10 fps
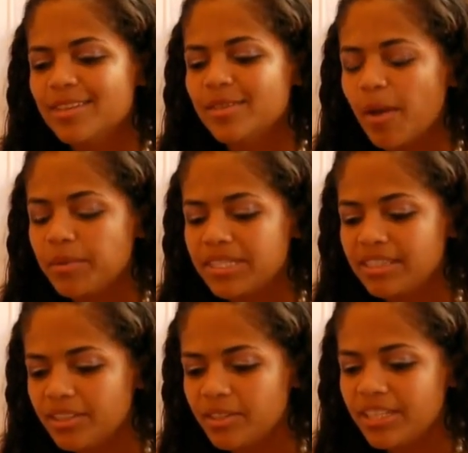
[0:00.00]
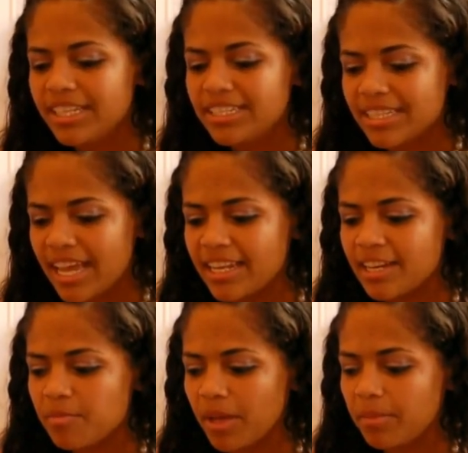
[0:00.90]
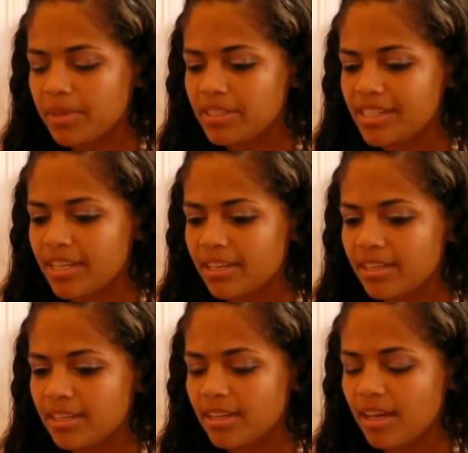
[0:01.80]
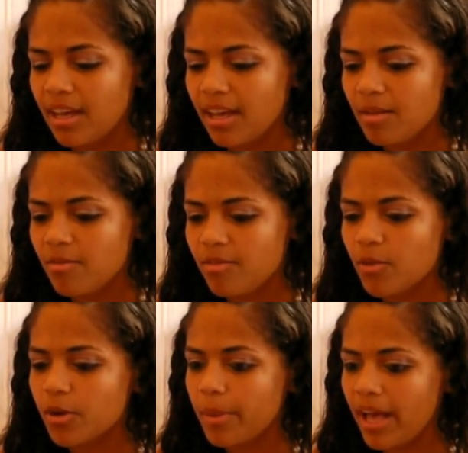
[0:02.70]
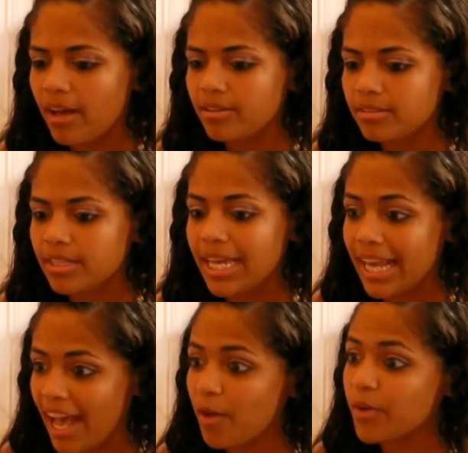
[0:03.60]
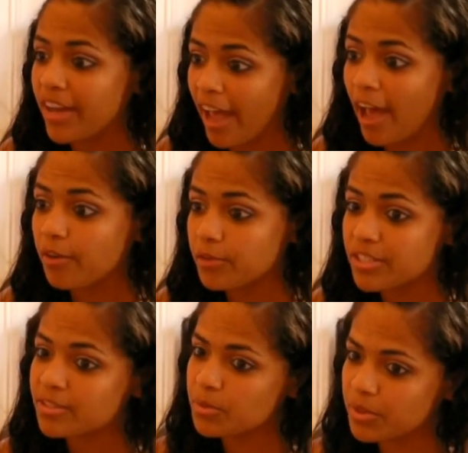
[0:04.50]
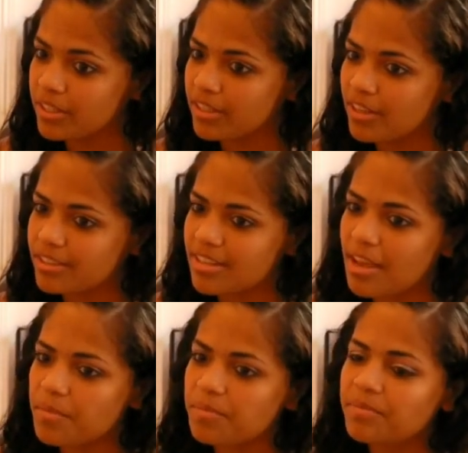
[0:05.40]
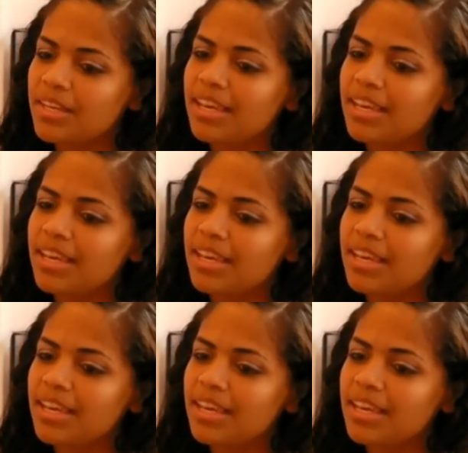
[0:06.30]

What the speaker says: So I was literally standing in my building for about an hour and a half, which is a really long time.